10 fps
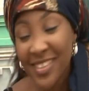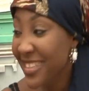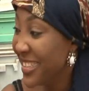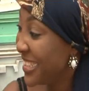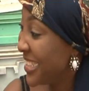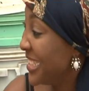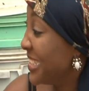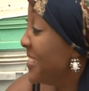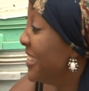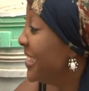
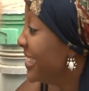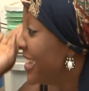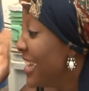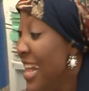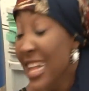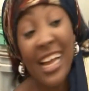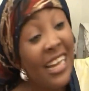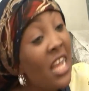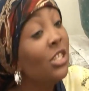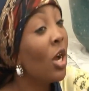Now
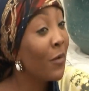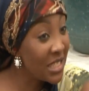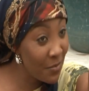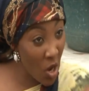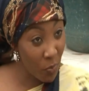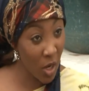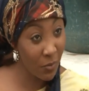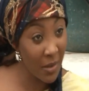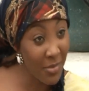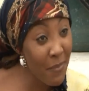you talk with him be your
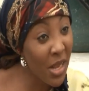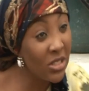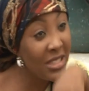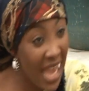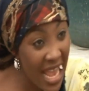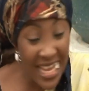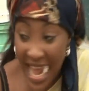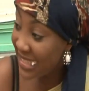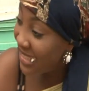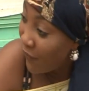problem. Now because say
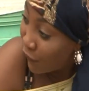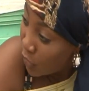guys they